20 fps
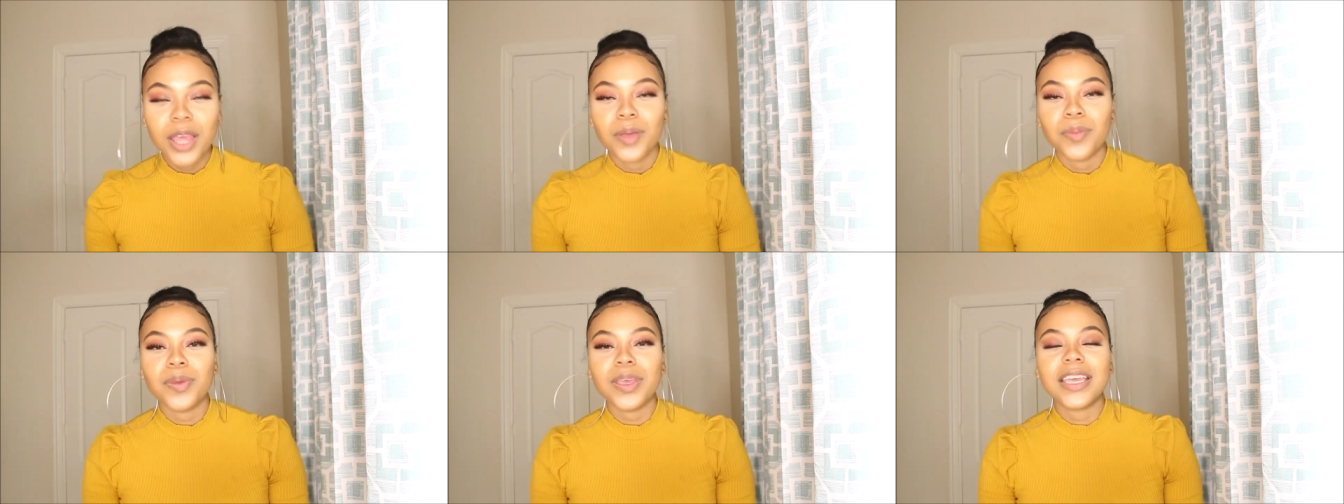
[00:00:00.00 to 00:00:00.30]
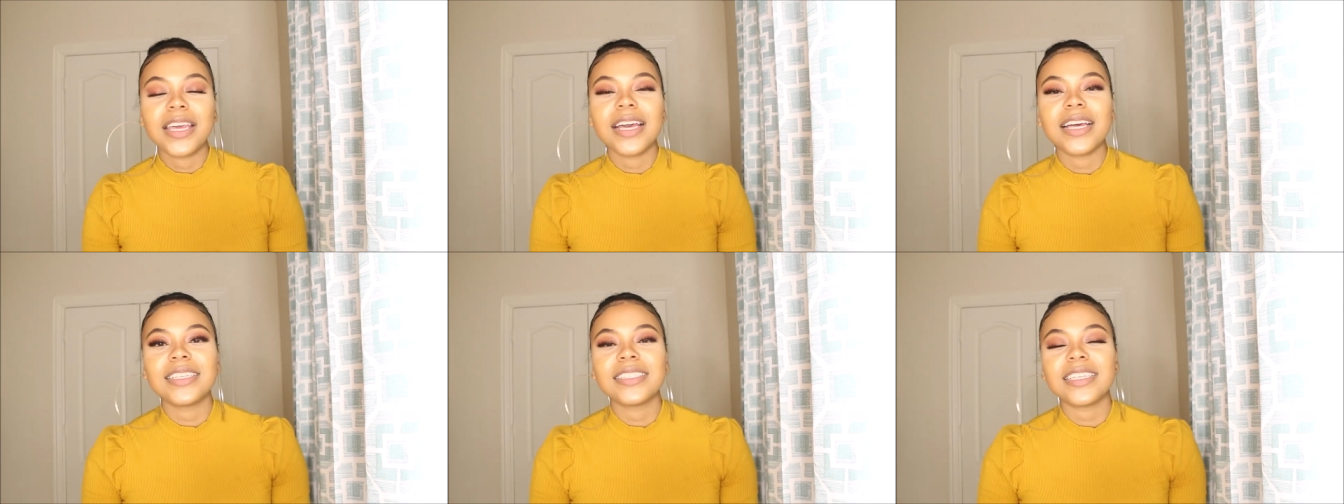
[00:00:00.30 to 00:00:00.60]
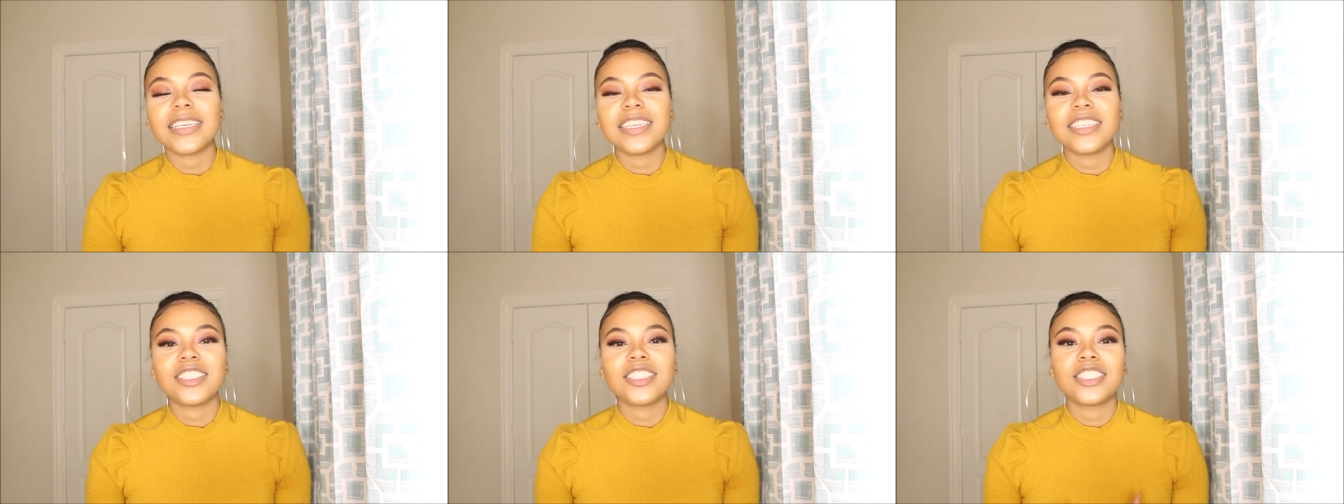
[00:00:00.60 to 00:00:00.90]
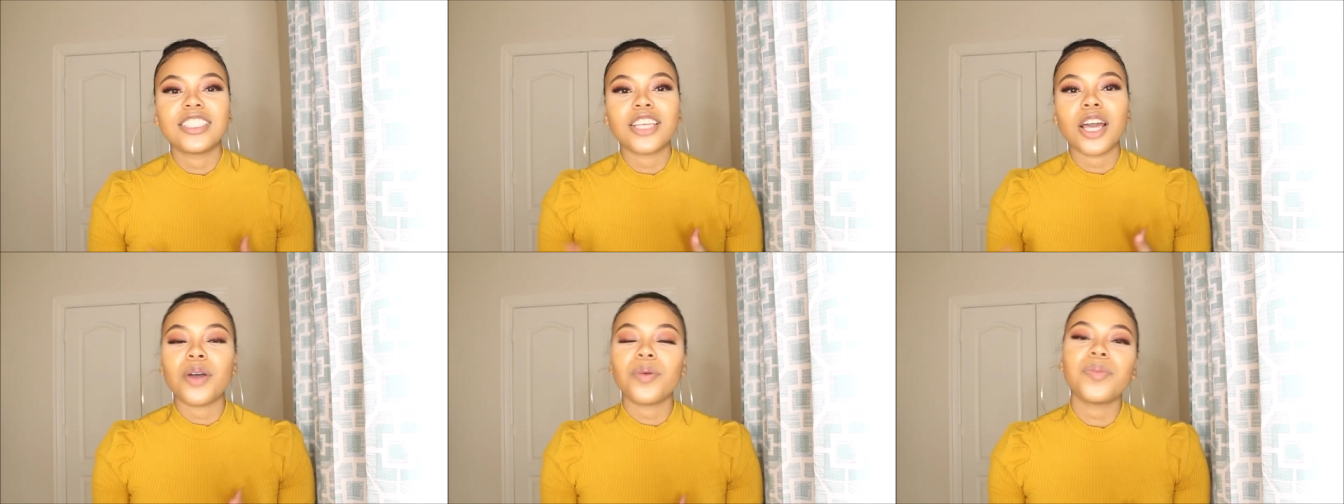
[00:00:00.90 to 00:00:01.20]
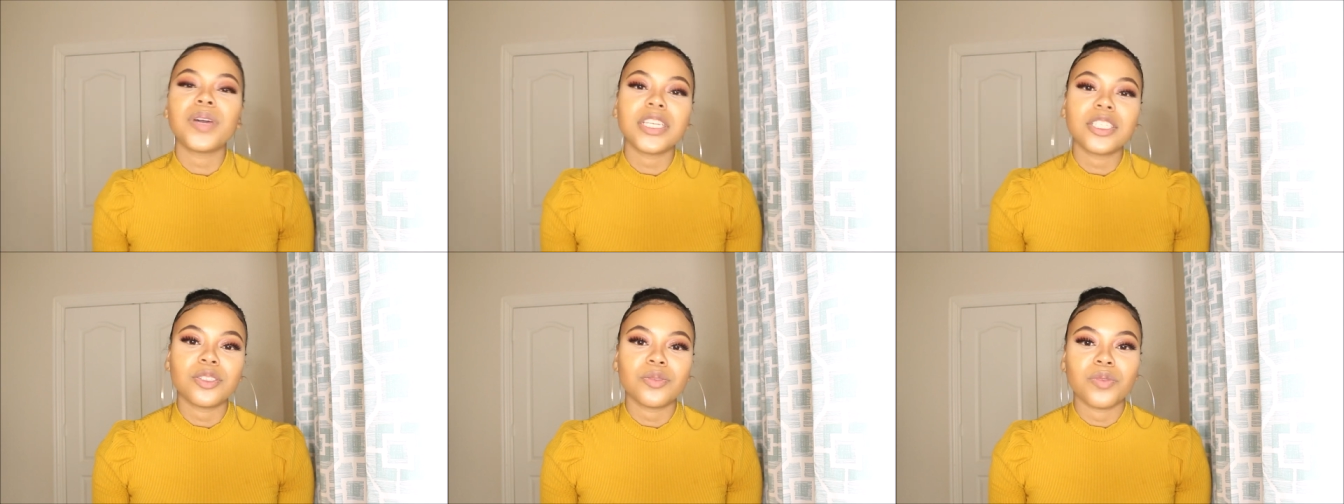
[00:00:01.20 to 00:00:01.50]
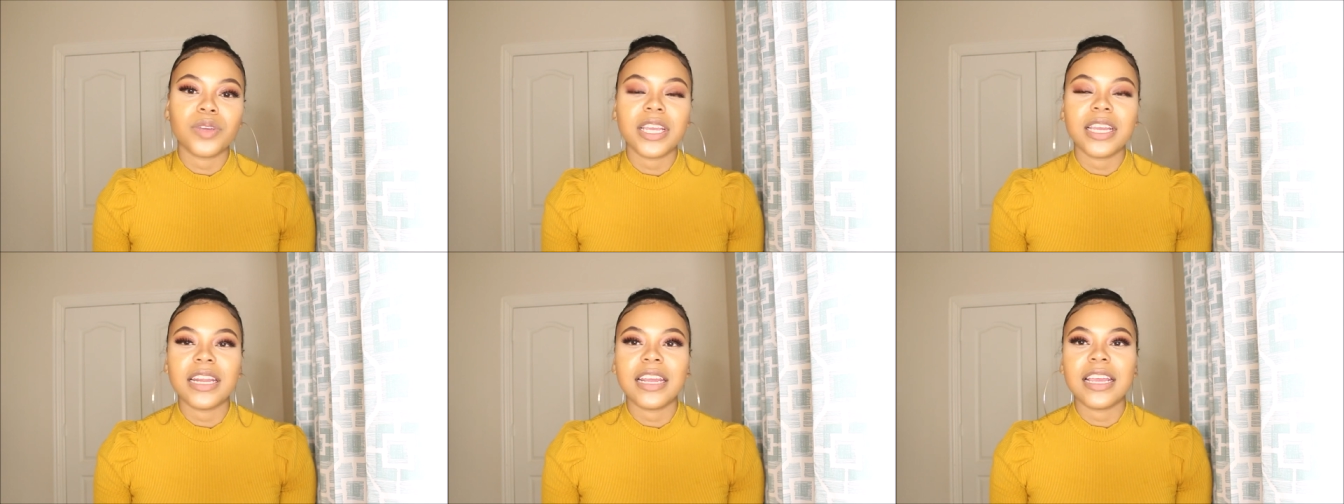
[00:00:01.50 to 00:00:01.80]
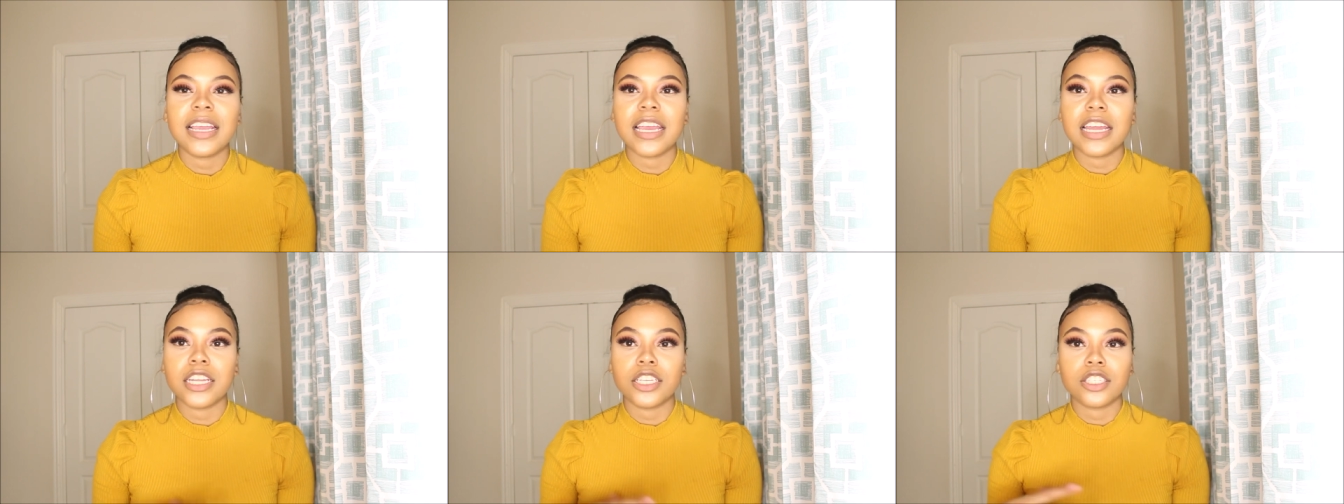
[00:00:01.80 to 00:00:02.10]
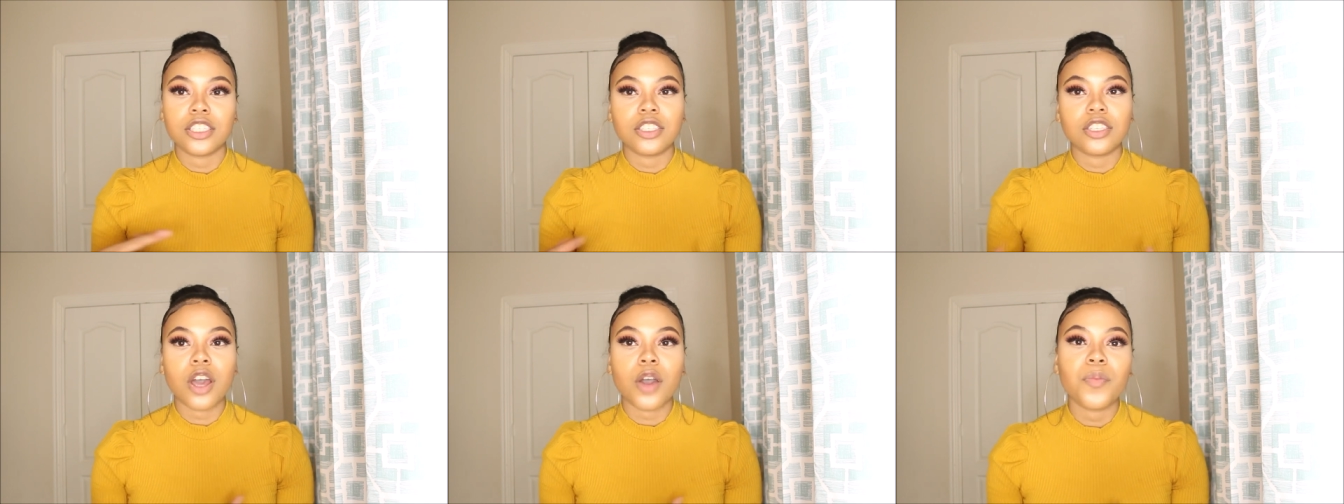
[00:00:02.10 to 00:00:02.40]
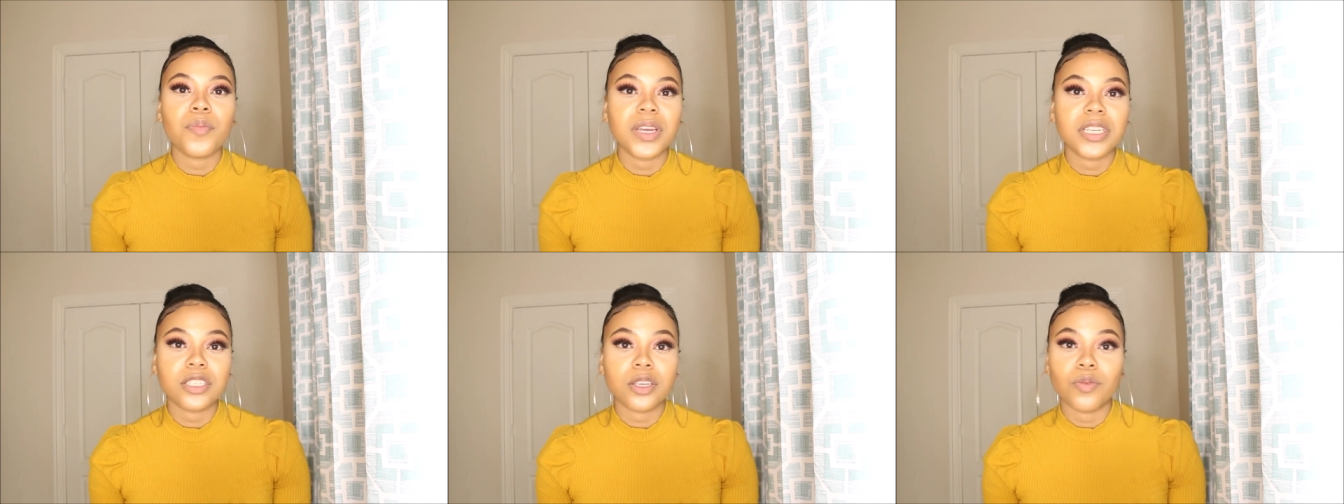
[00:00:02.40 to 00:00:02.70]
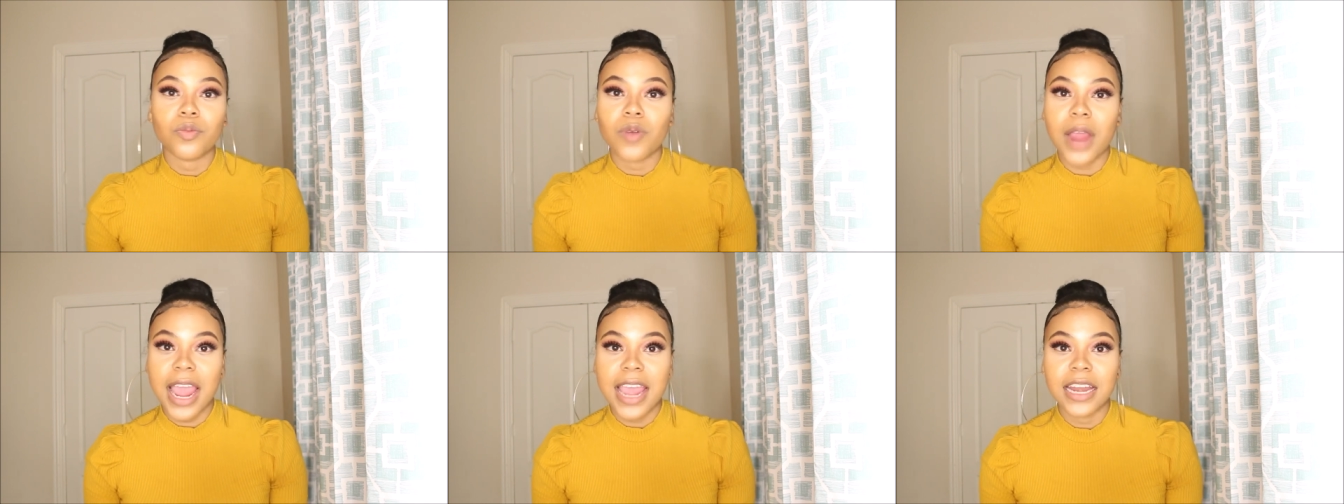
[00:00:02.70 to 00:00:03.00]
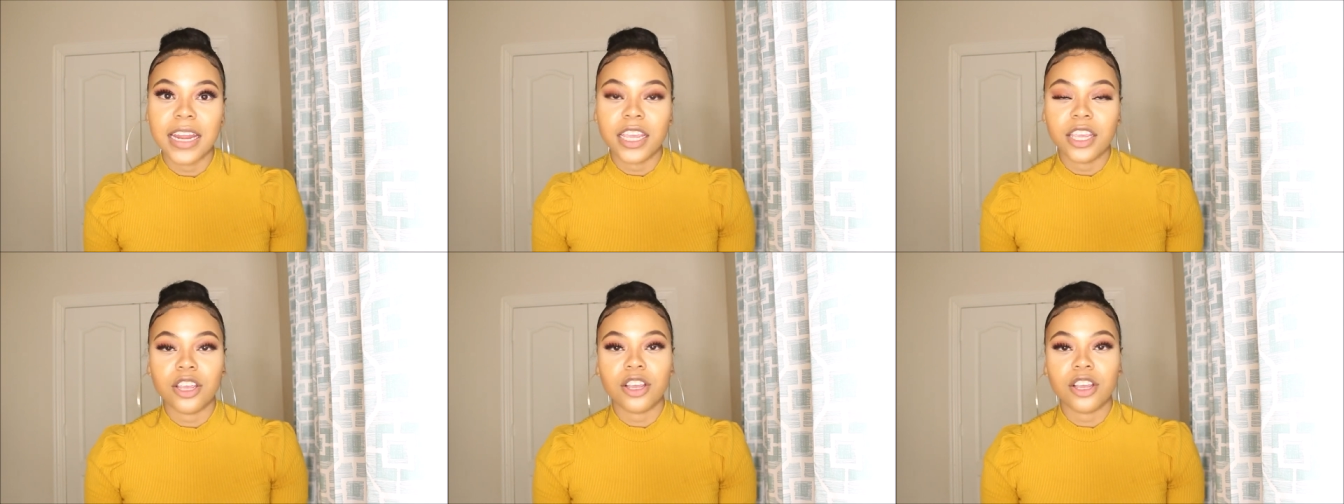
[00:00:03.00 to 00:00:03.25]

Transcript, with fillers: because it's so much reading and it's so much writing.